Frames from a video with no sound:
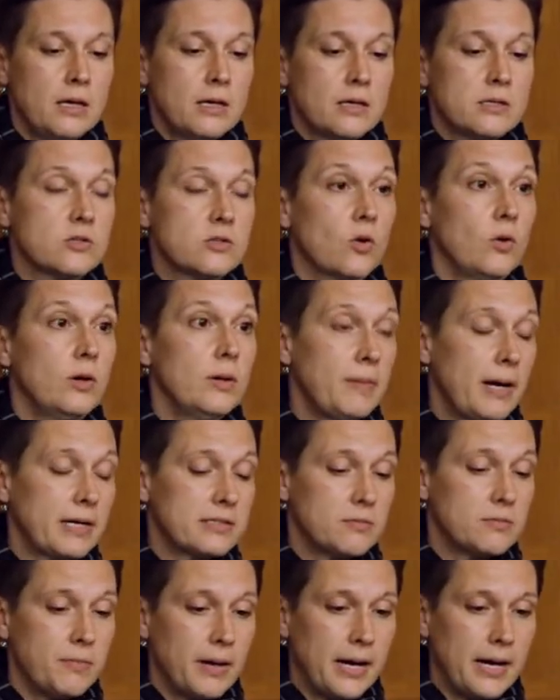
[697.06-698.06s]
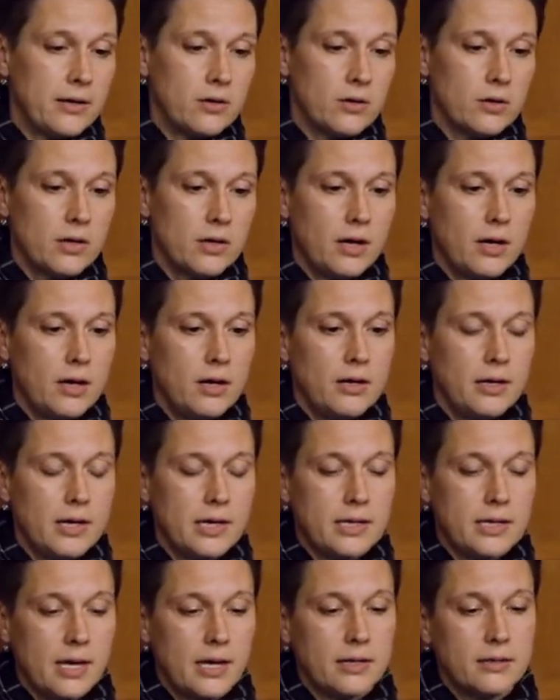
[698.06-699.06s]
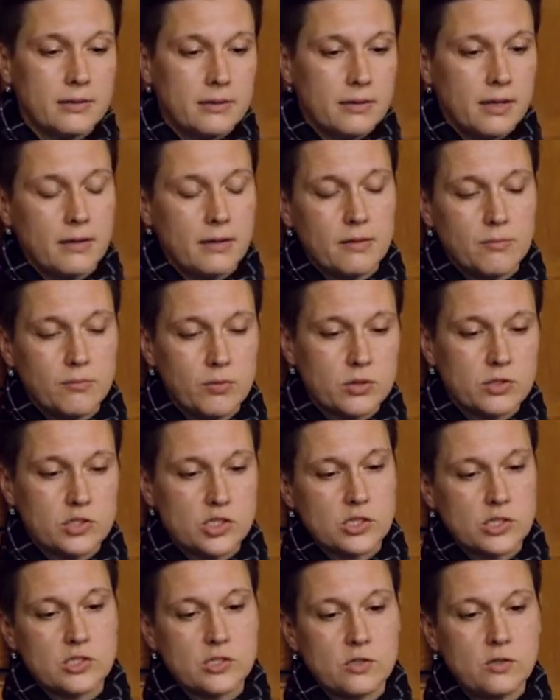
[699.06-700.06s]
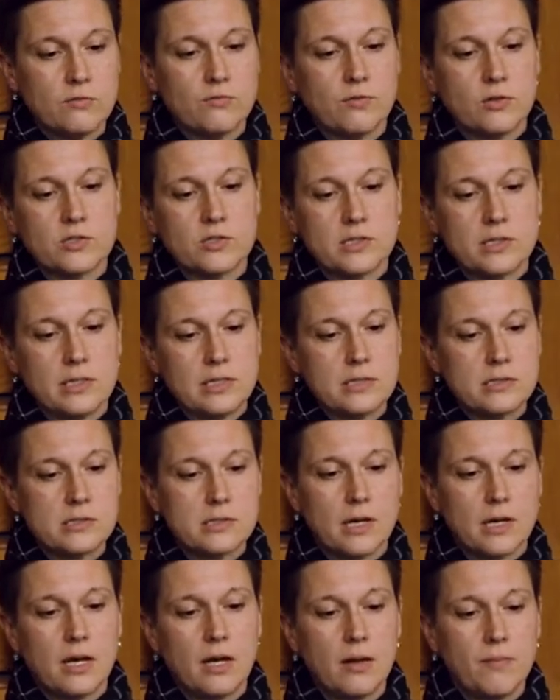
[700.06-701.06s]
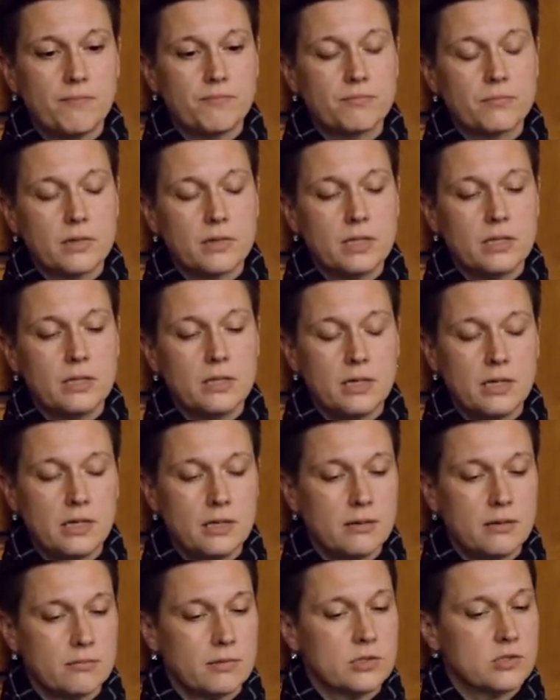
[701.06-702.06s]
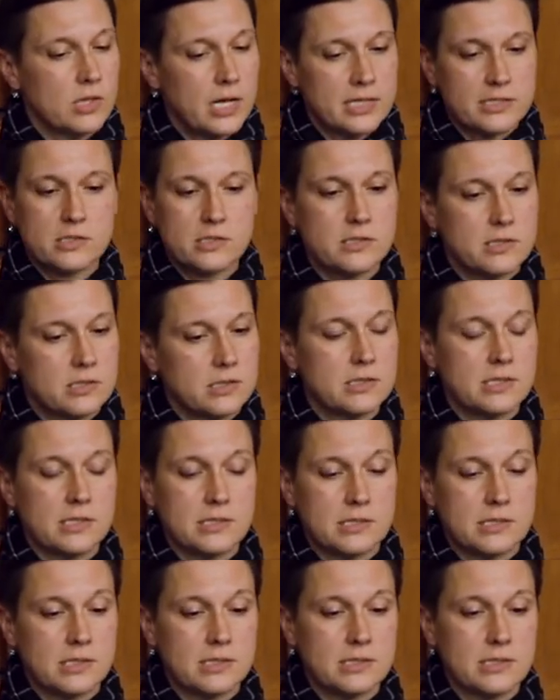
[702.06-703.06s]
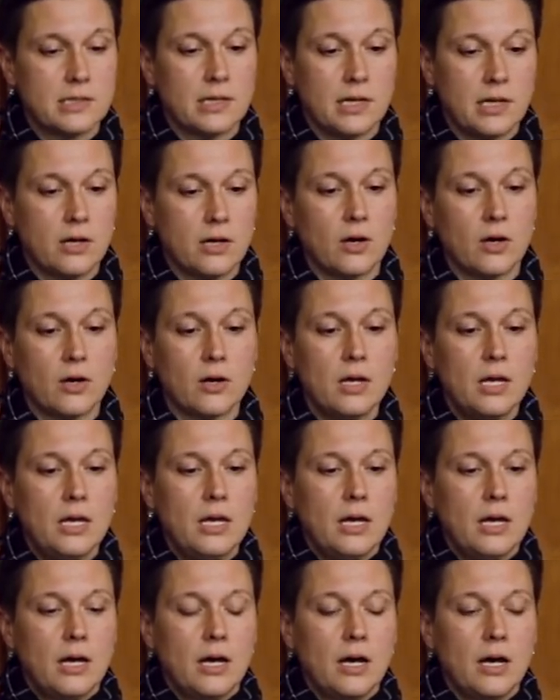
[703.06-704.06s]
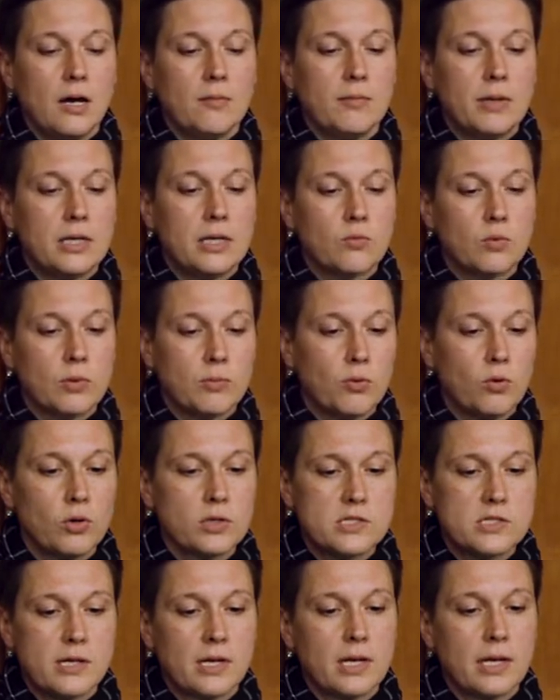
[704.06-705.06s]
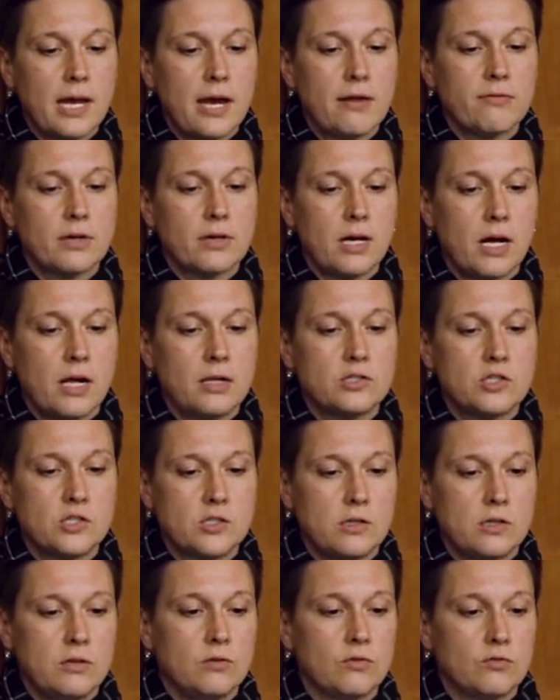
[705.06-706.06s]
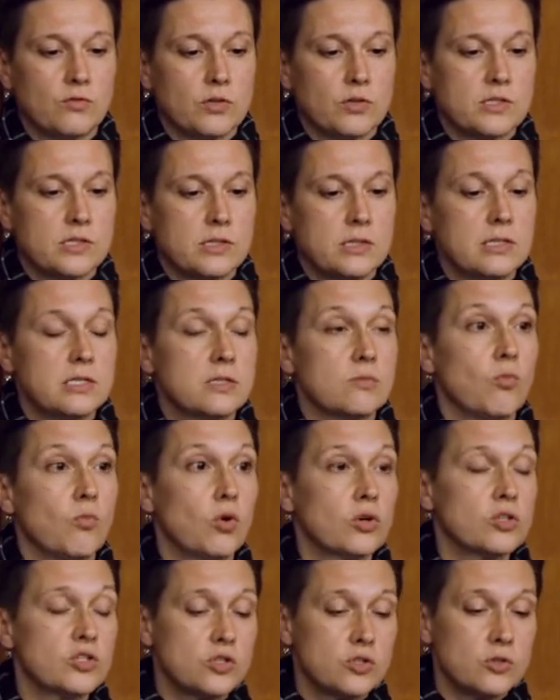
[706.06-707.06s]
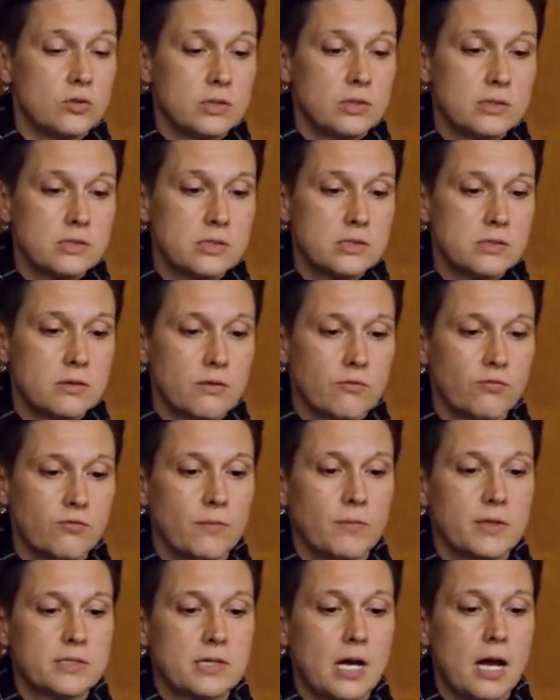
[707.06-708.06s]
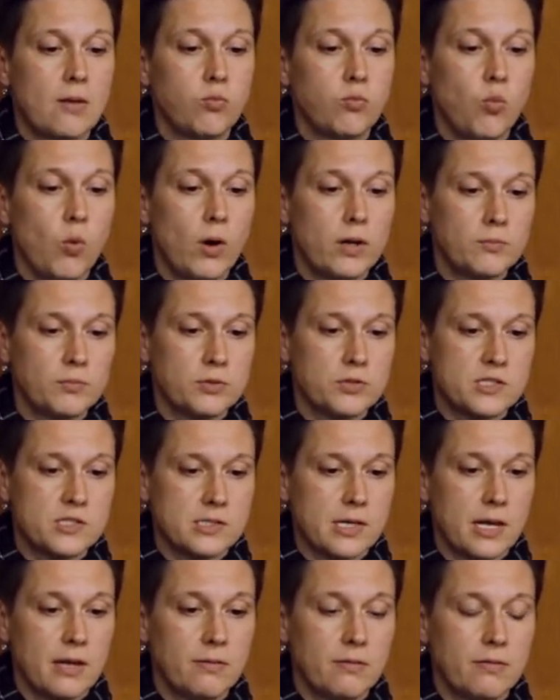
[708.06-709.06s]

So going back to Beyer uh, again in, in, the book Just Universities, um, he, he, there's lots of statistics in here. Um, and he reports that in Catholic colleges and universities, more students from the top 1%